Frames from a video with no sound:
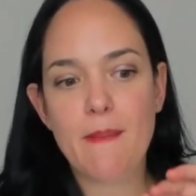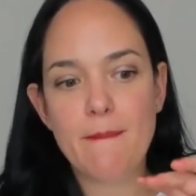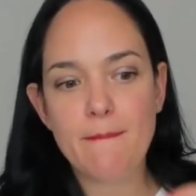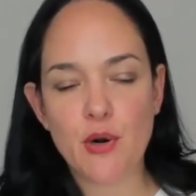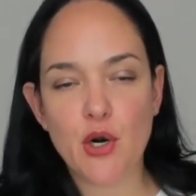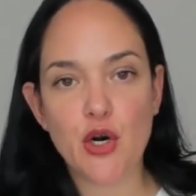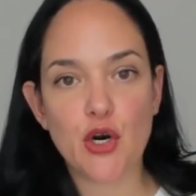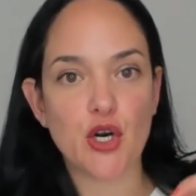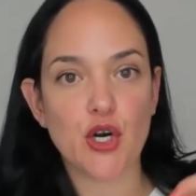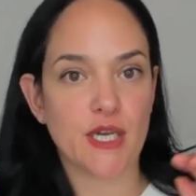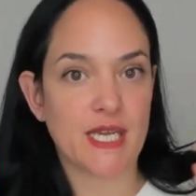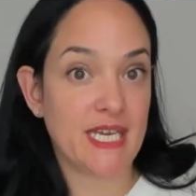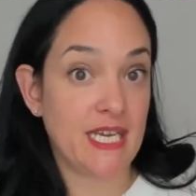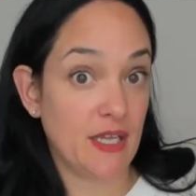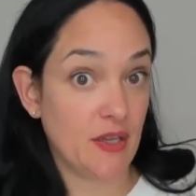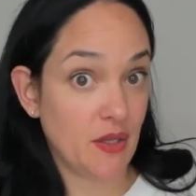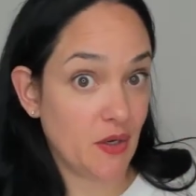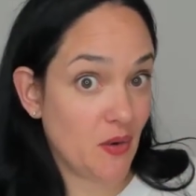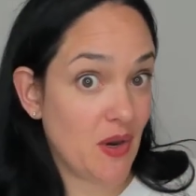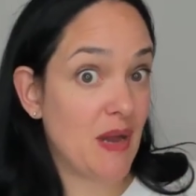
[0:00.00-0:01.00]
per
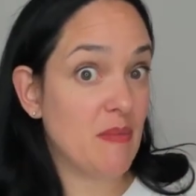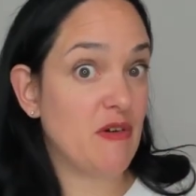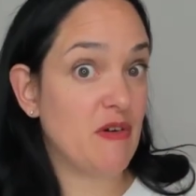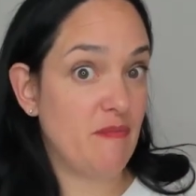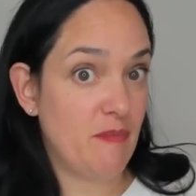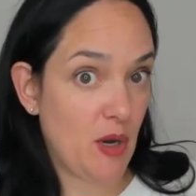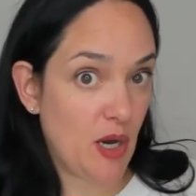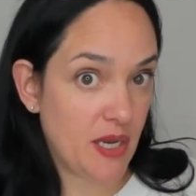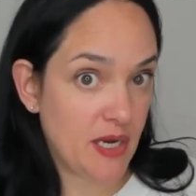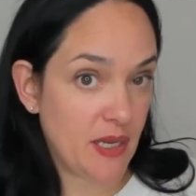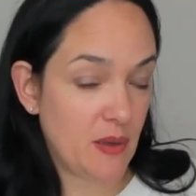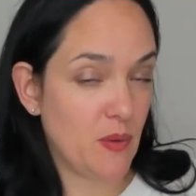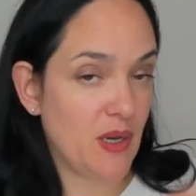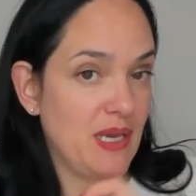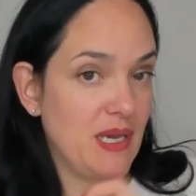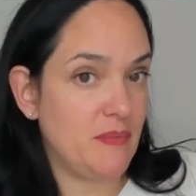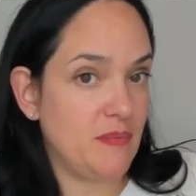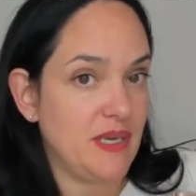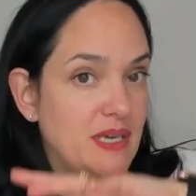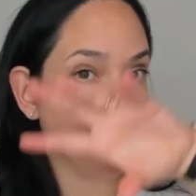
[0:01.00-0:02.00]
kilogram of body
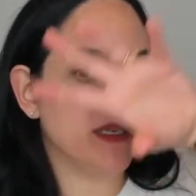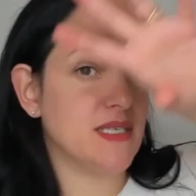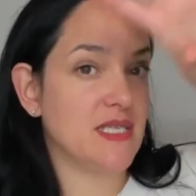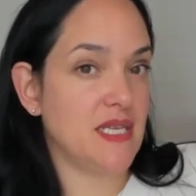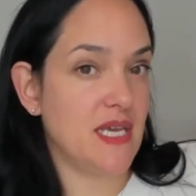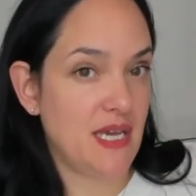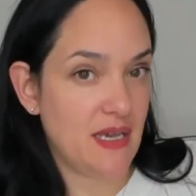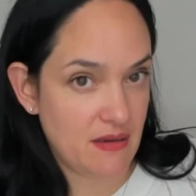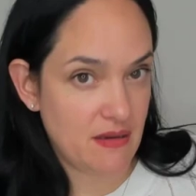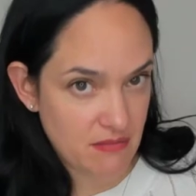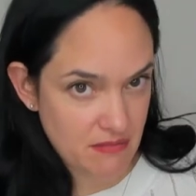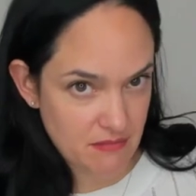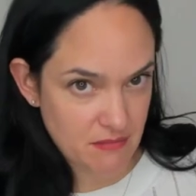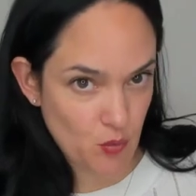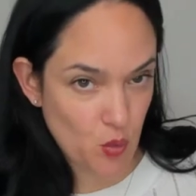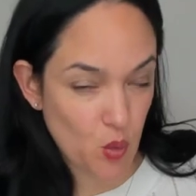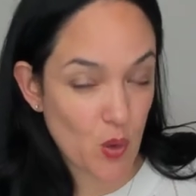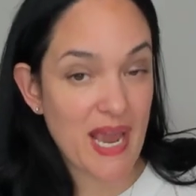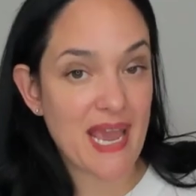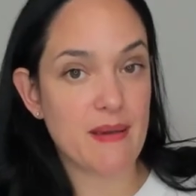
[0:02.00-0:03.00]
weight because they
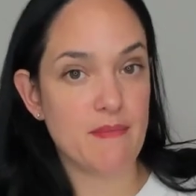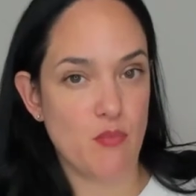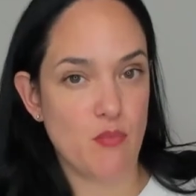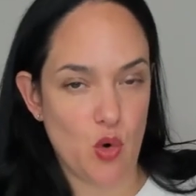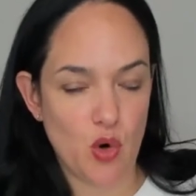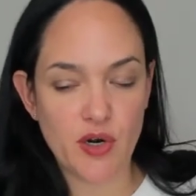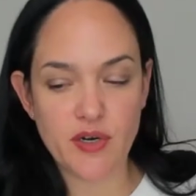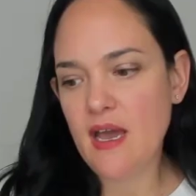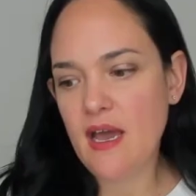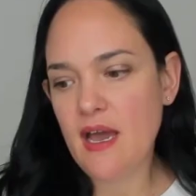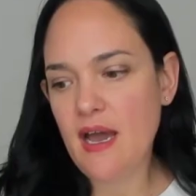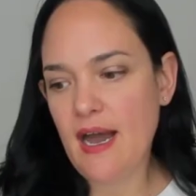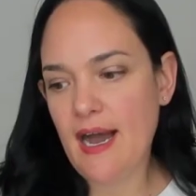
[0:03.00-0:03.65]
weigh more.